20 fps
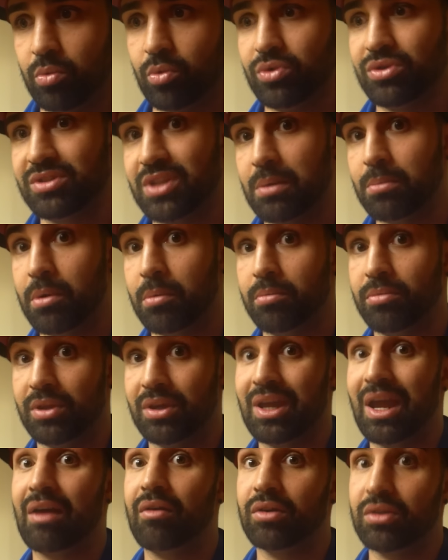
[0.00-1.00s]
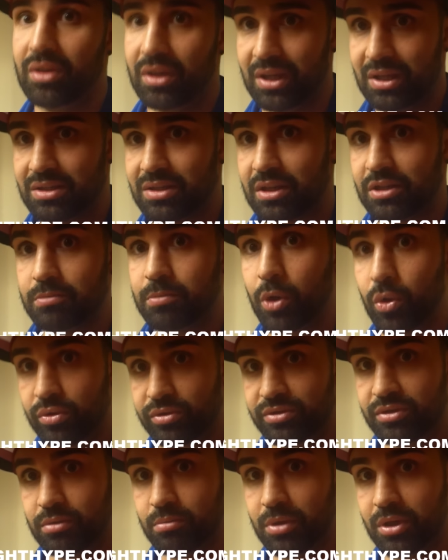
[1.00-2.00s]
When you step up, the character gets
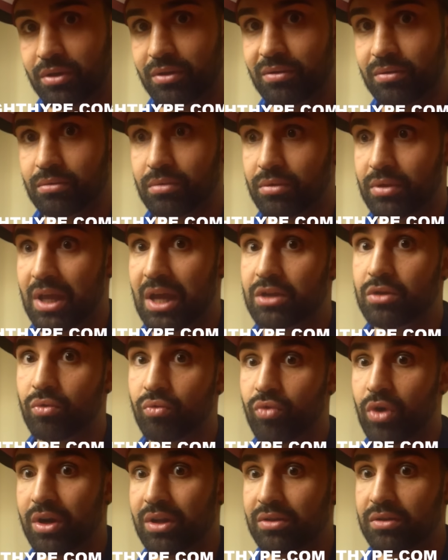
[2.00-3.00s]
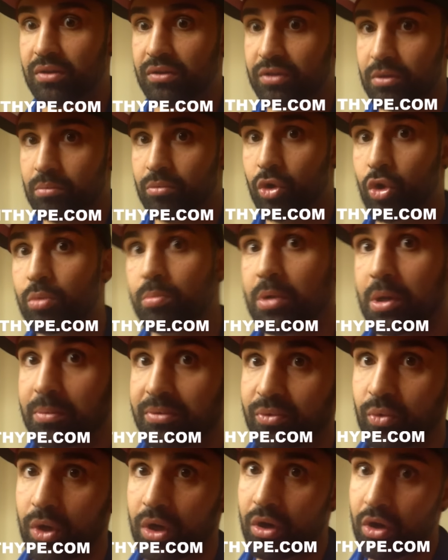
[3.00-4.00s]
exposed because now you run into some road
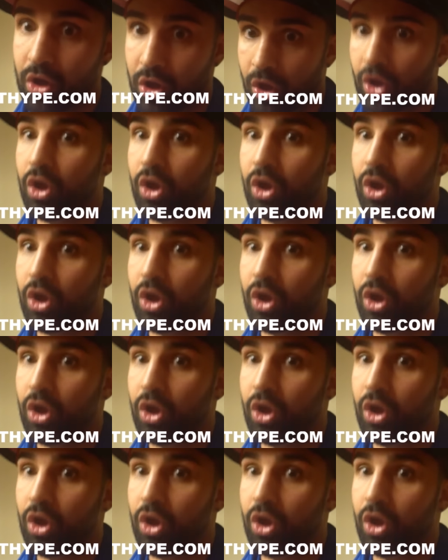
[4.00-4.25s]
bumps where